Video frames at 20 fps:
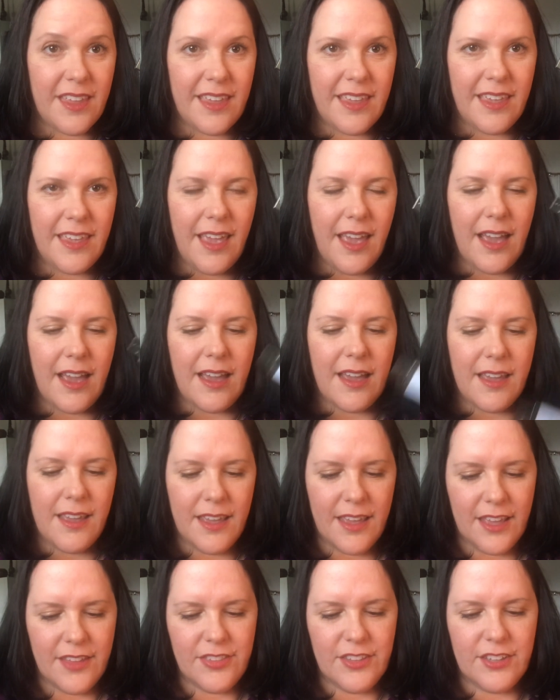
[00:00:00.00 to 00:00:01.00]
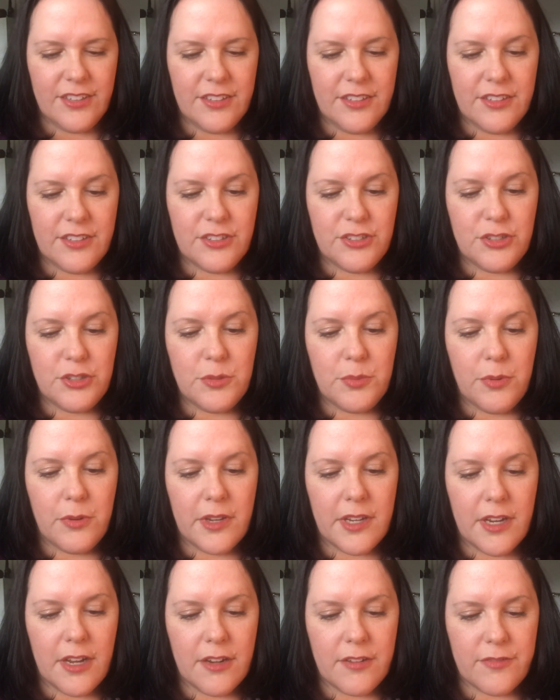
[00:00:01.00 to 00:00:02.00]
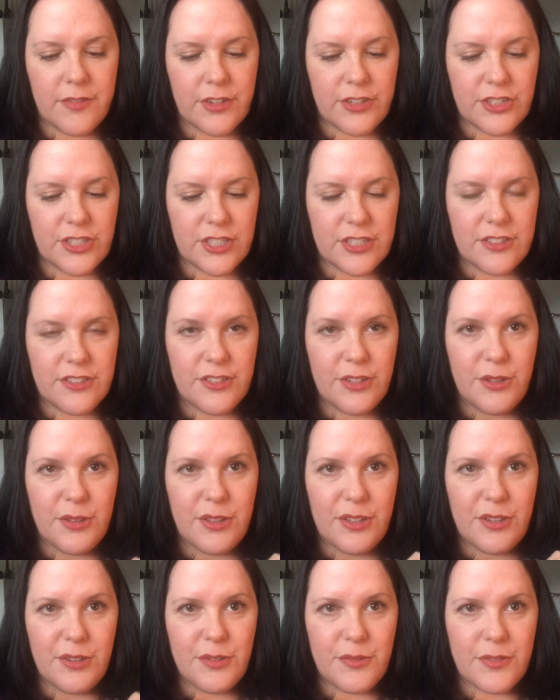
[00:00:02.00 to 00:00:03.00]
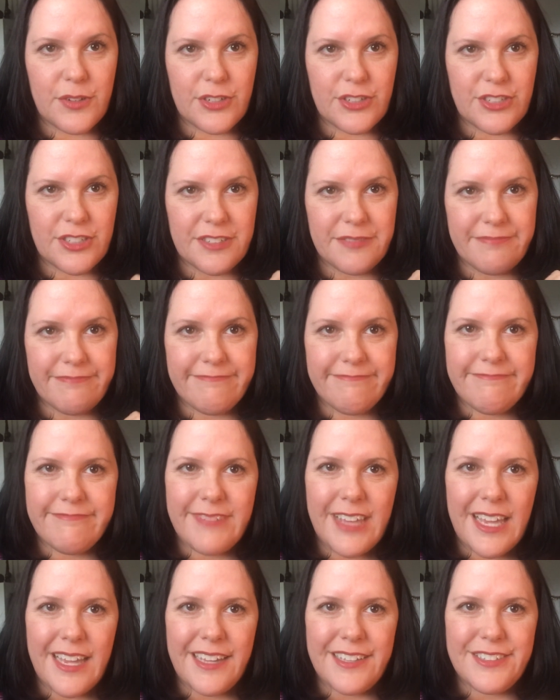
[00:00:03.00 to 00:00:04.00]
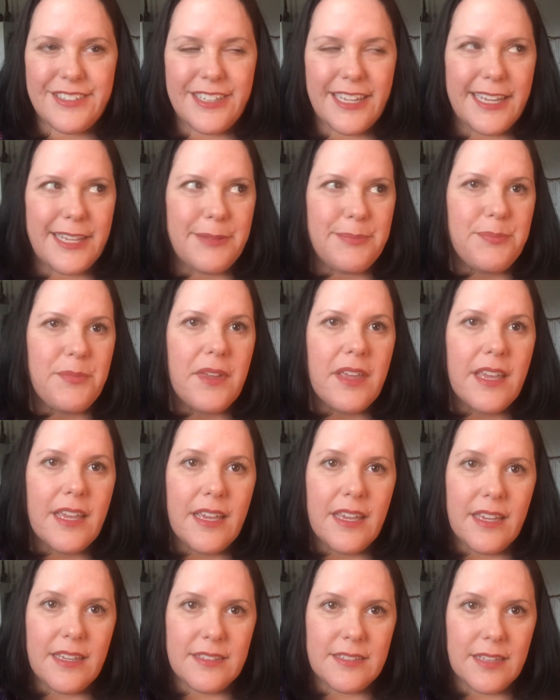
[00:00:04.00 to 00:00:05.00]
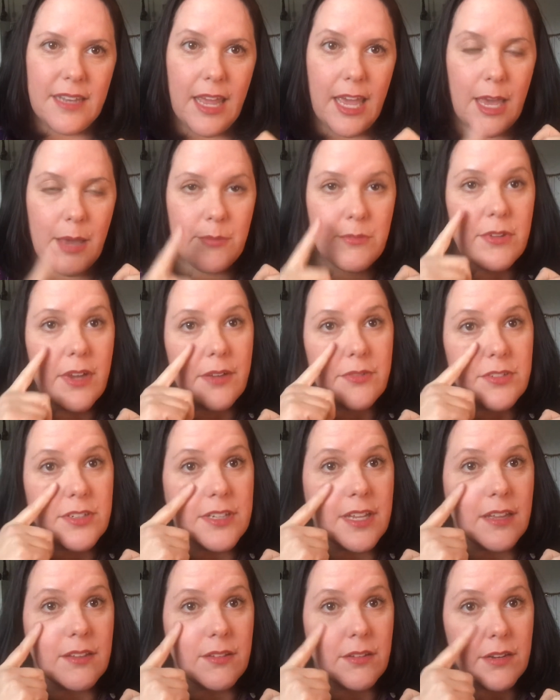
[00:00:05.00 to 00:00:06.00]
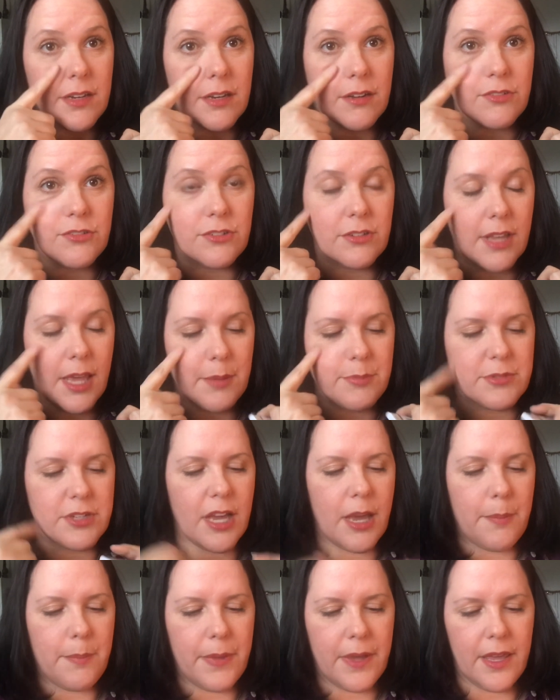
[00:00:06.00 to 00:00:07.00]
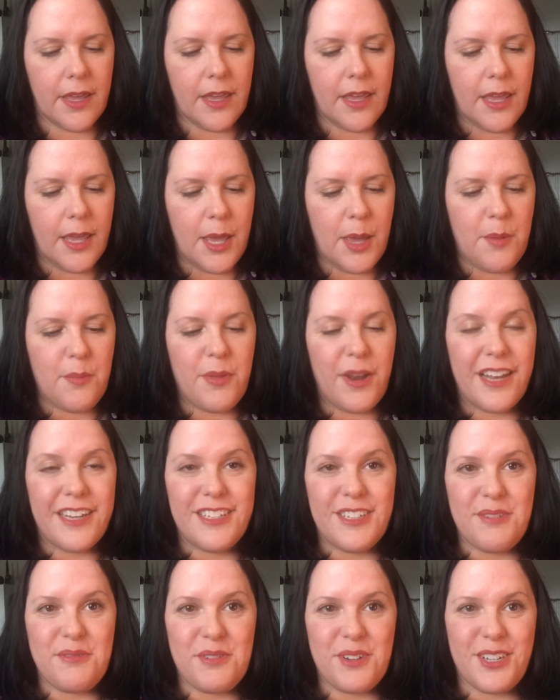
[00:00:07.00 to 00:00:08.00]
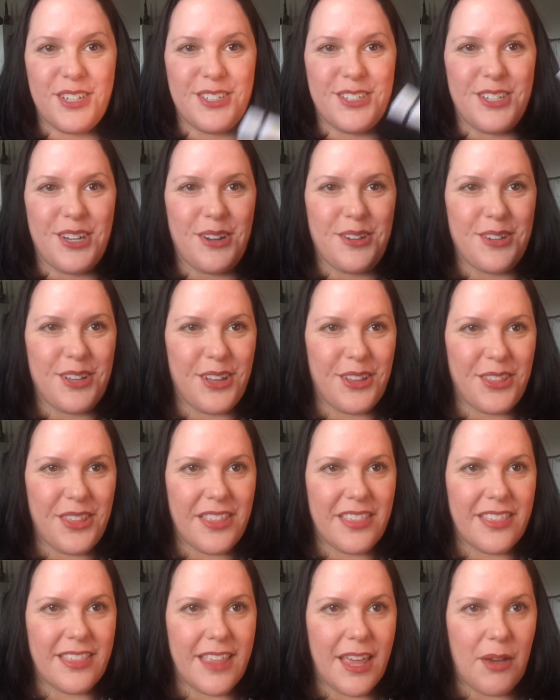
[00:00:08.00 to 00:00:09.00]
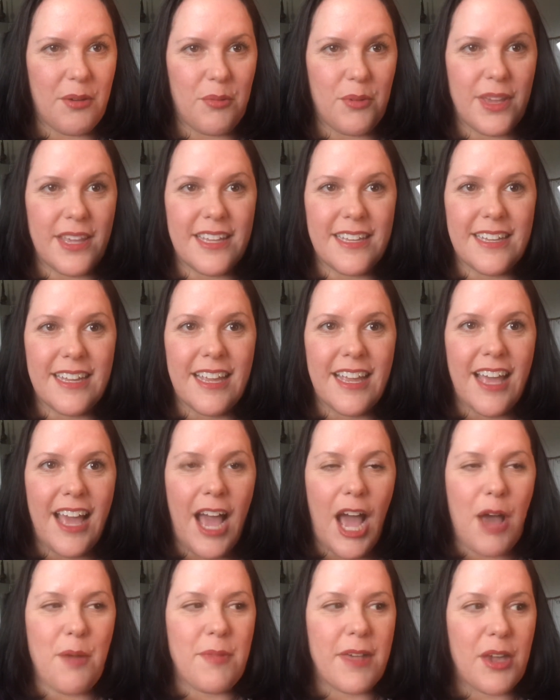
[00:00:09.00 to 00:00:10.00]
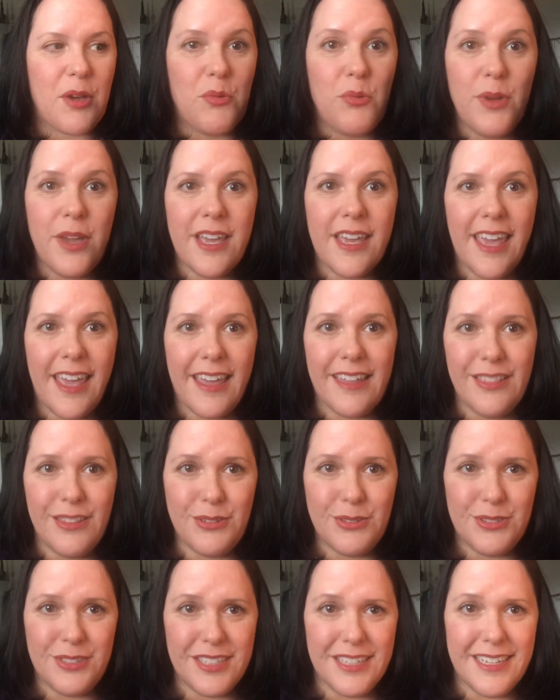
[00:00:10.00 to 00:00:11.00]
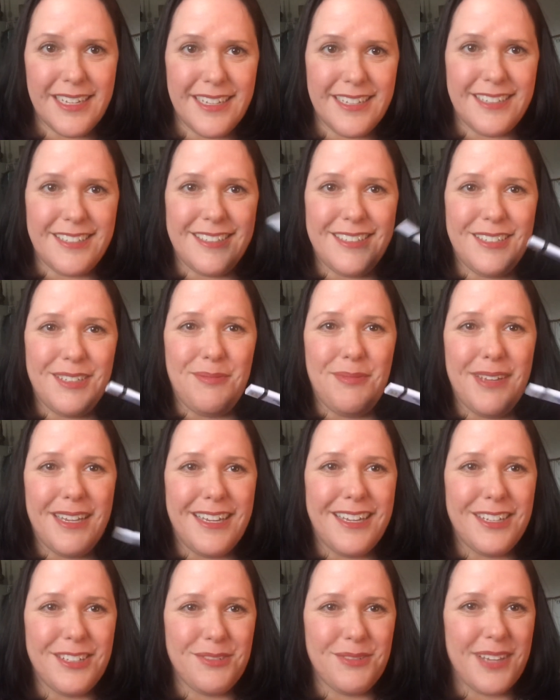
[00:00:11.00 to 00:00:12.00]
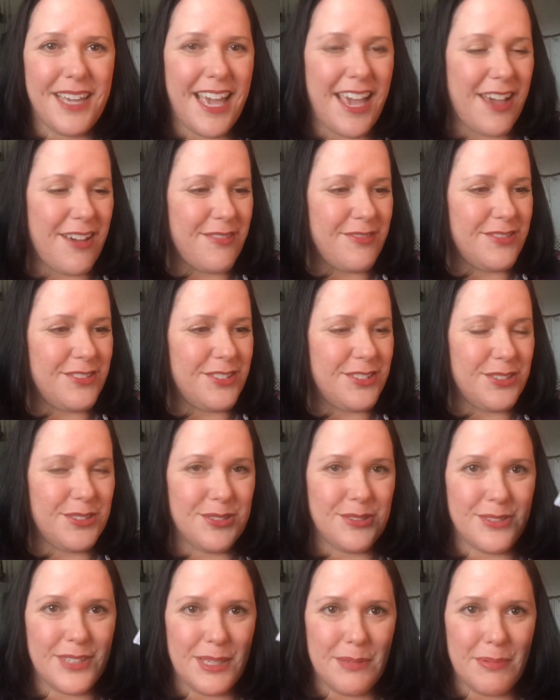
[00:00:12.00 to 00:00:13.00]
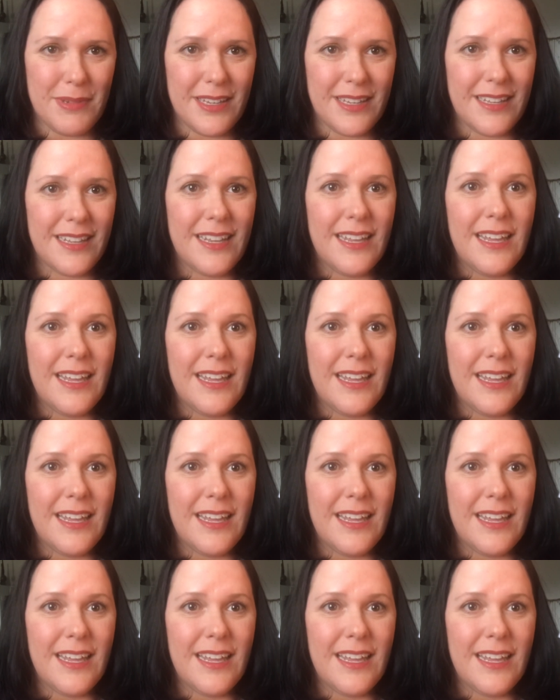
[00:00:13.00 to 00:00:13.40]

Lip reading: yeah, this is the 2.0 version. So the new version, like I said, it's an app. You have to download it on your laptop. But I did want to show y'all that we, I'm like, we can't lose this because we have to keep it.